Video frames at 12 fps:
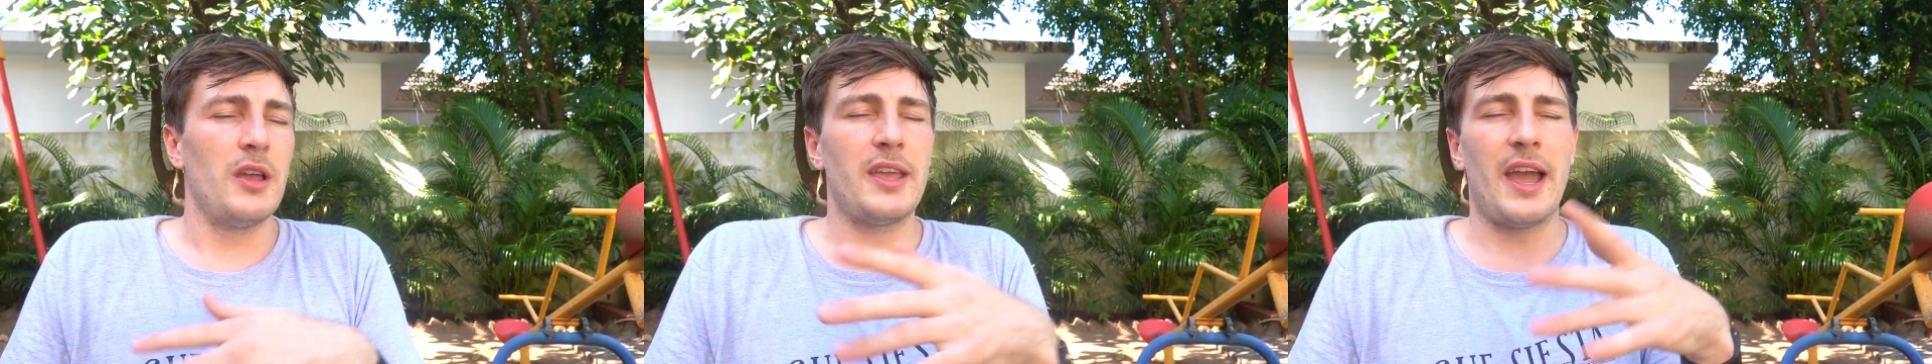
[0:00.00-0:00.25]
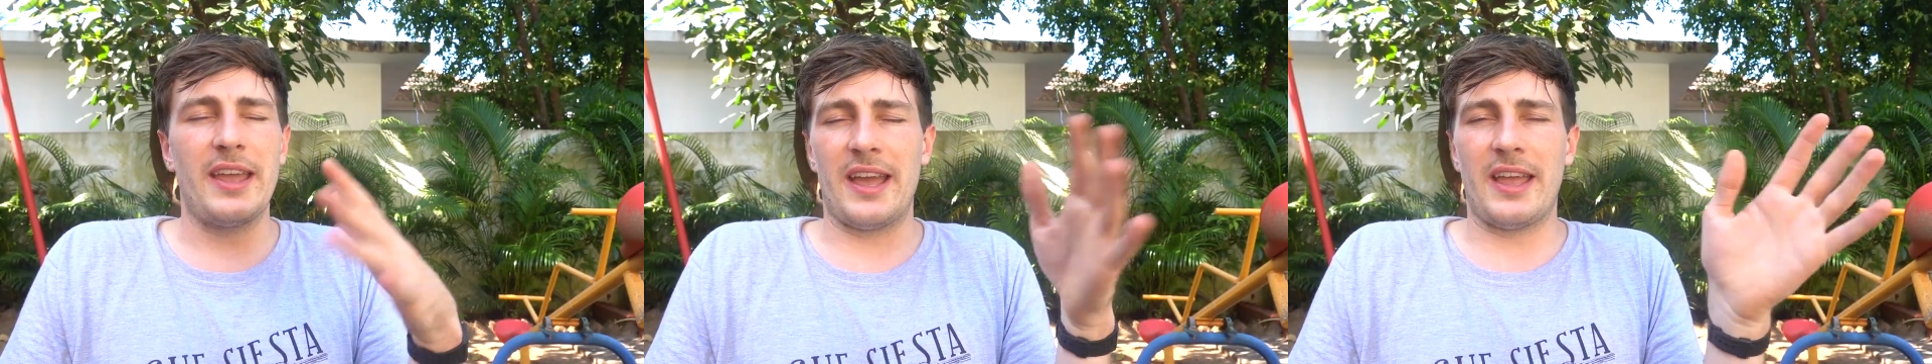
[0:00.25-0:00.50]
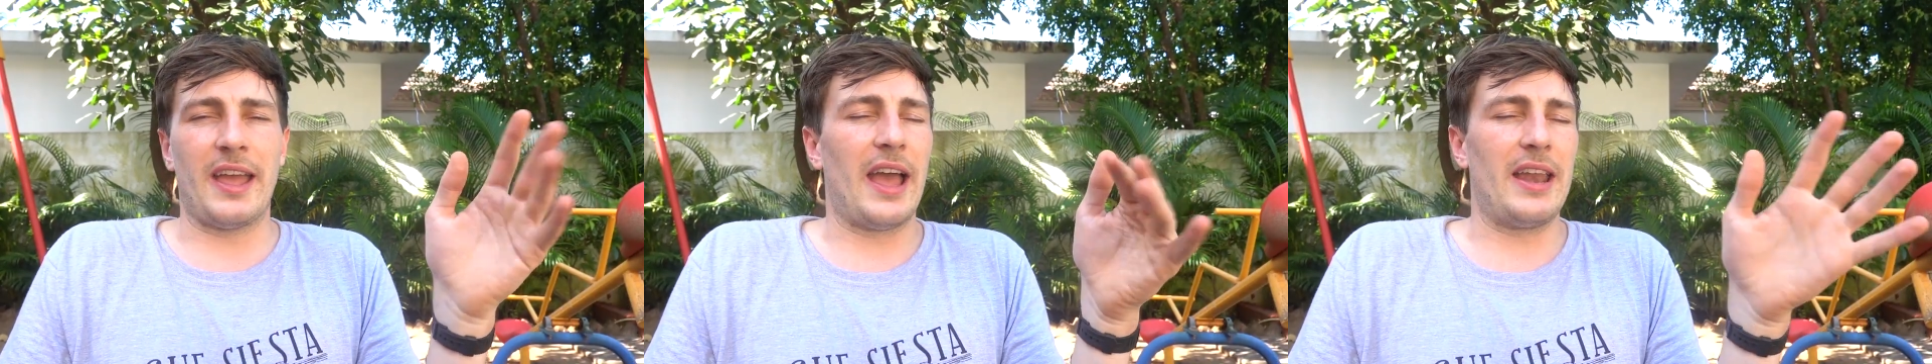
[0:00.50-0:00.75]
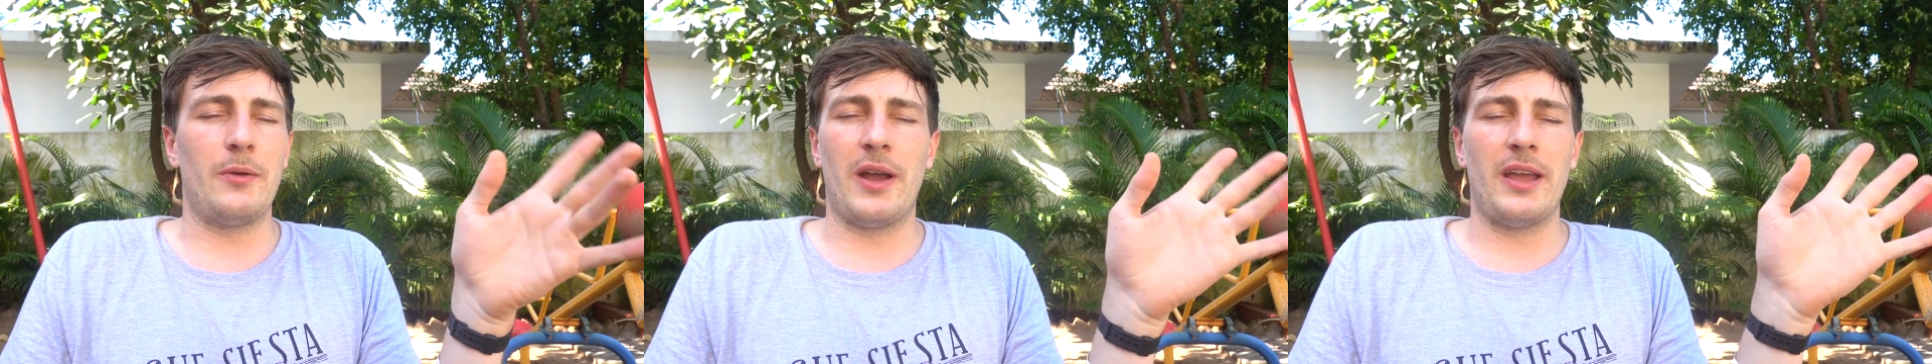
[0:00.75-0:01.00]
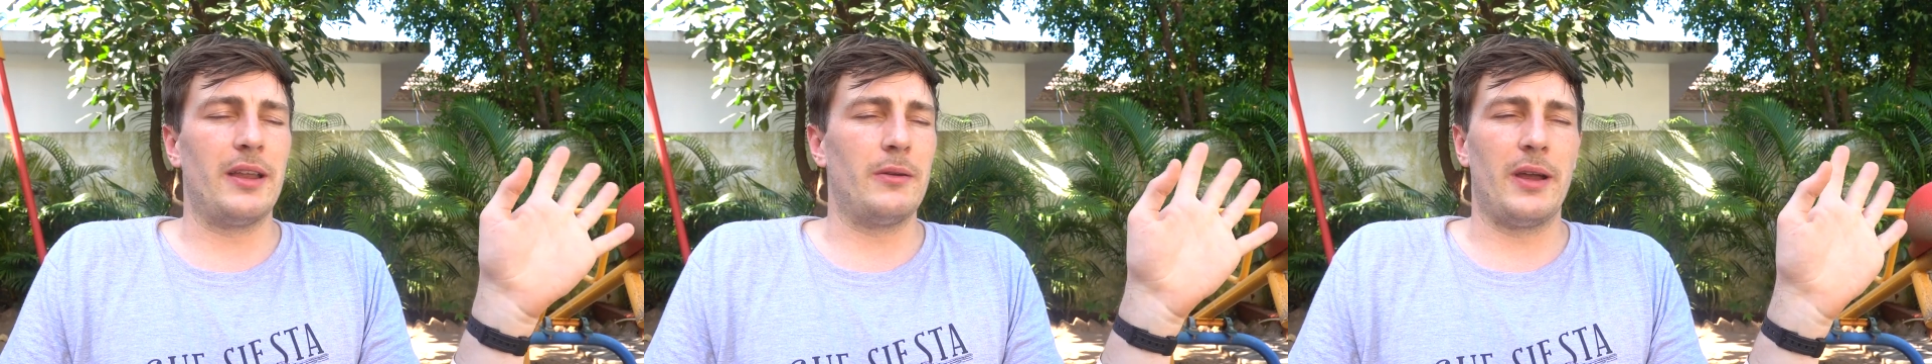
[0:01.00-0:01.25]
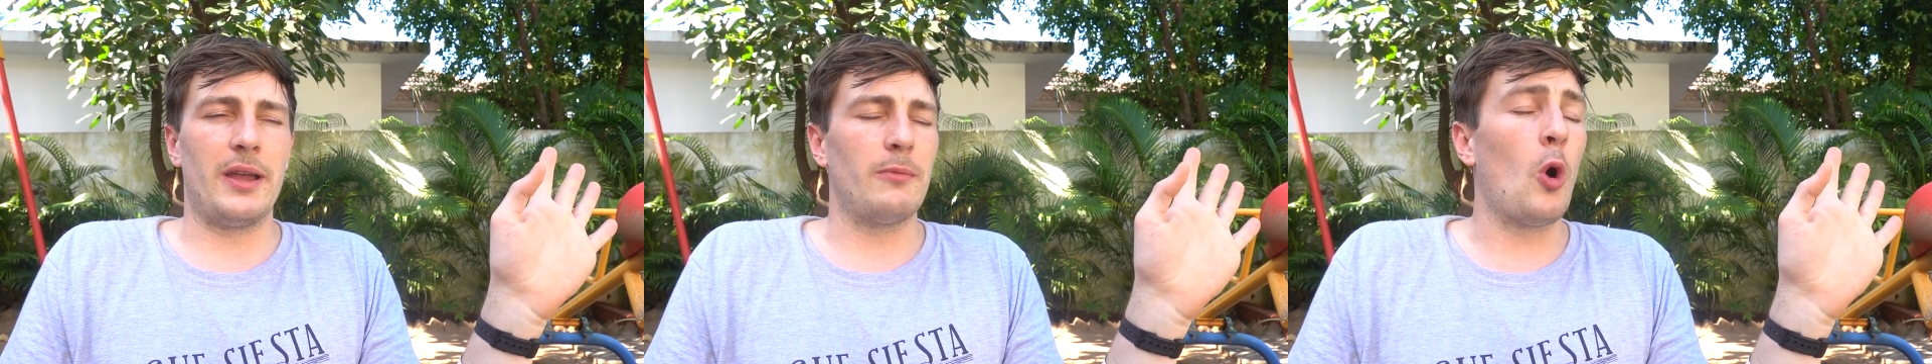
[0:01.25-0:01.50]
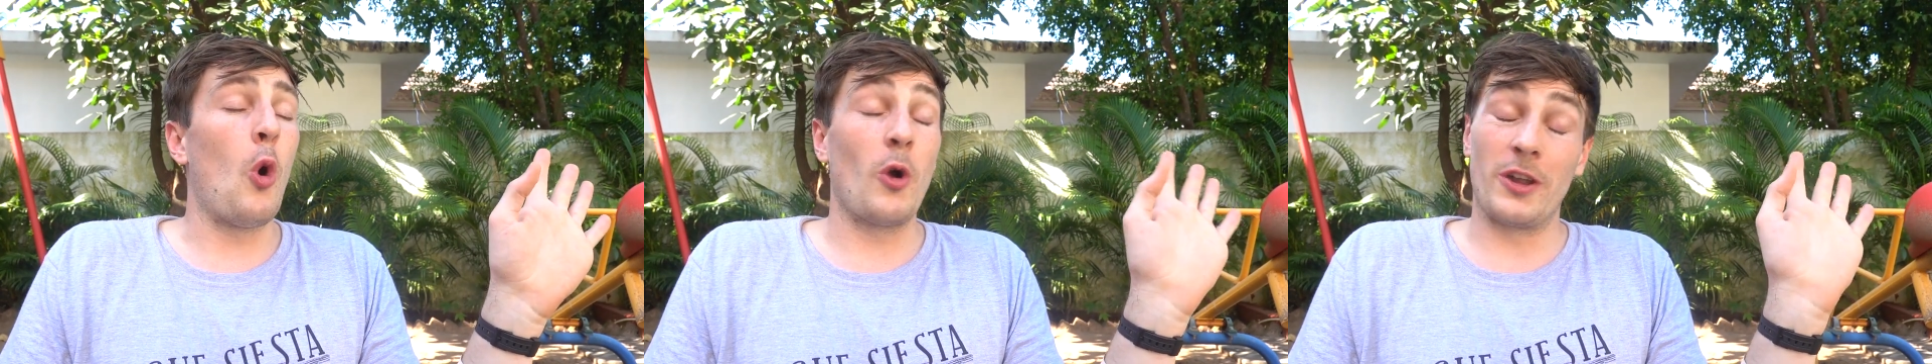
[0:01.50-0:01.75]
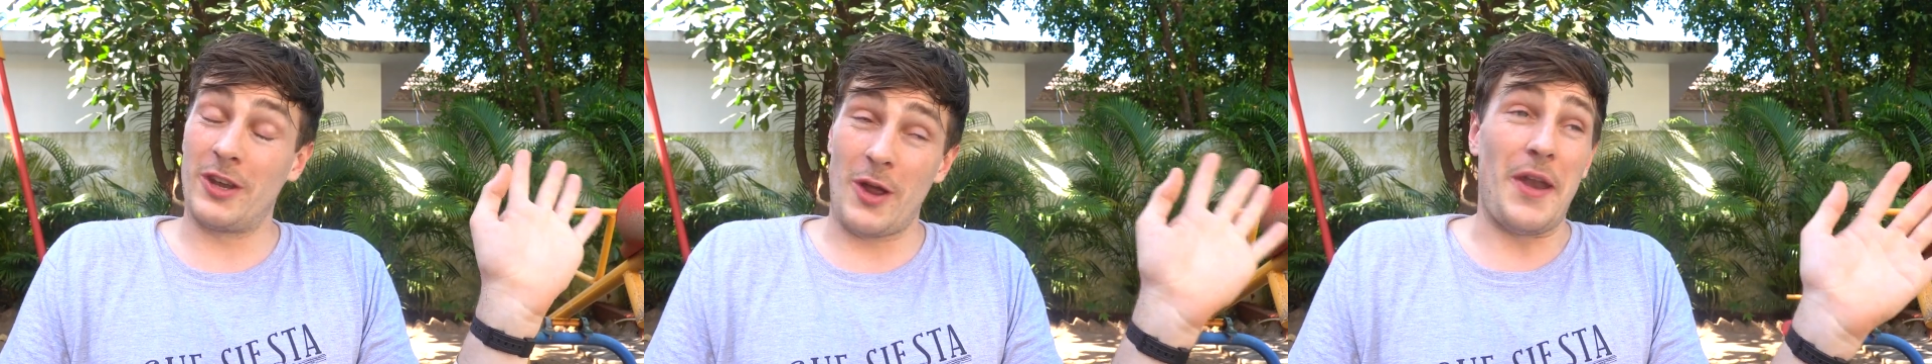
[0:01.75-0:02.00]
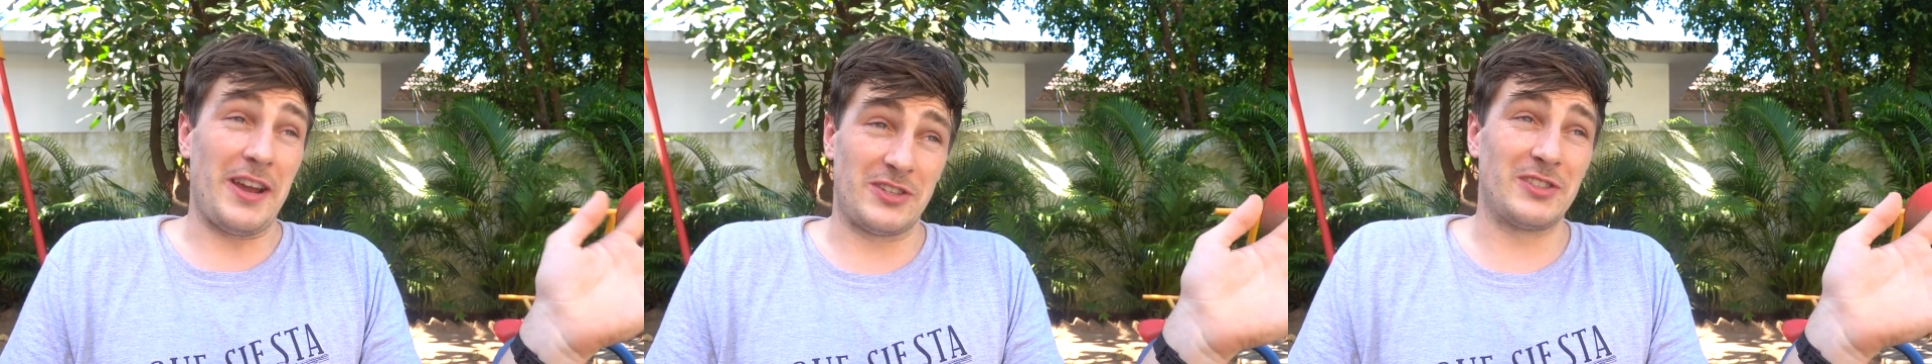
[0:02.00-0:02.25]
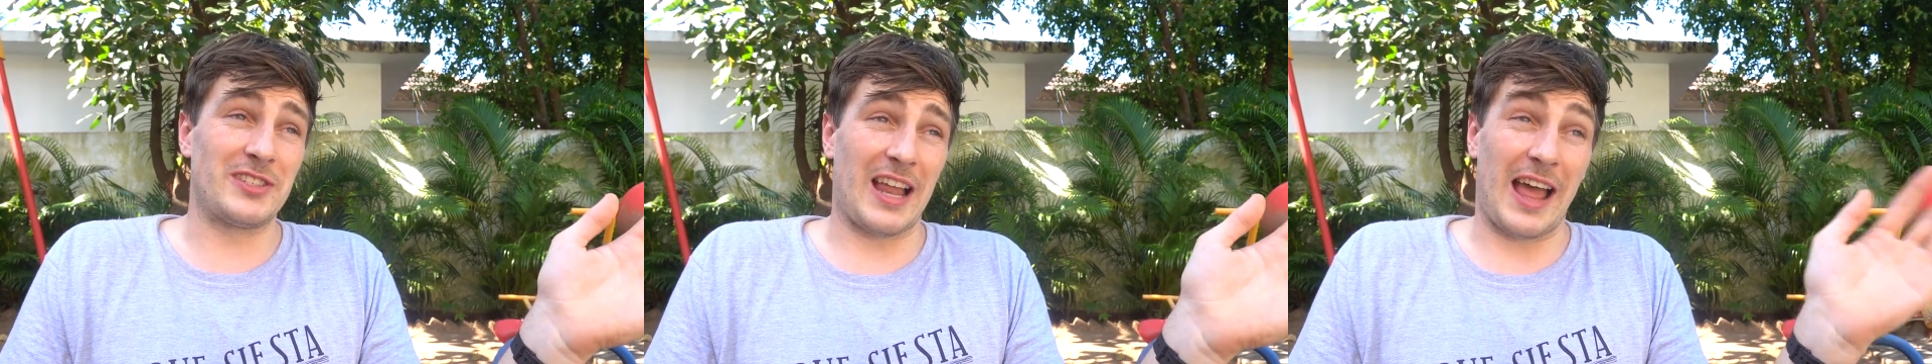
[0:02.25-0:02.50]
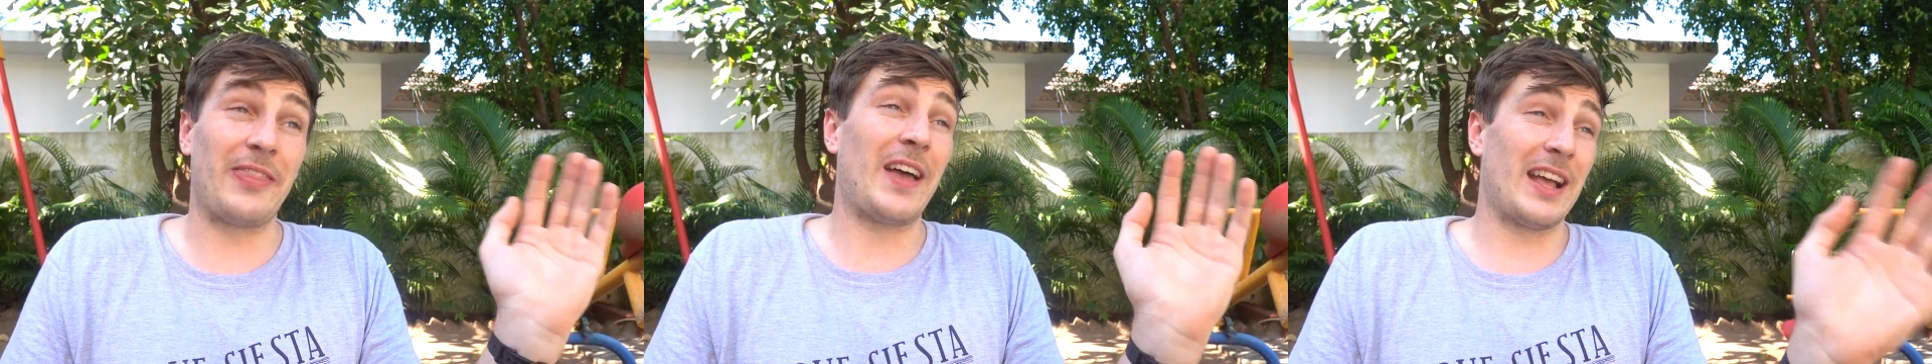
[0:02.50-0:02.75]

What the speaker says: yeah, anyway, the organ donations, lad,